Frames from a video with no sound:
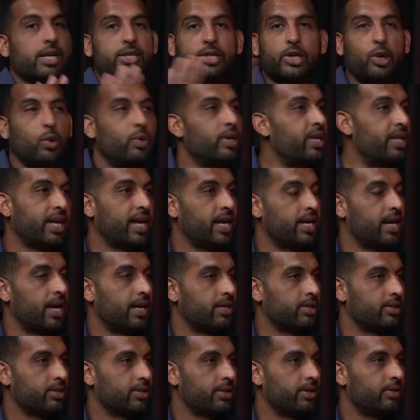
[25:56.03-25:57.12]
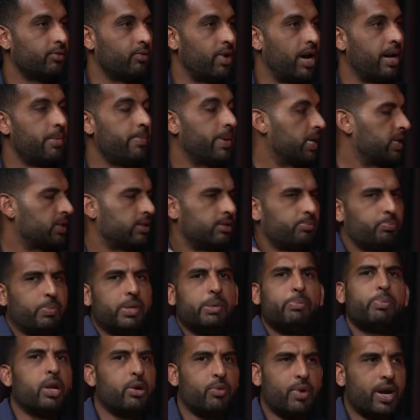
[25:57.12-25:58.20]
That's the only thing it does, right? Because
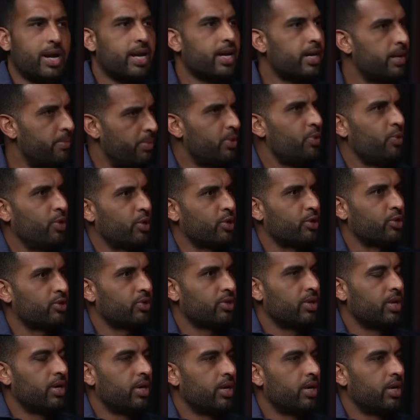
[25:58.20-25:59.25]
people are running computers.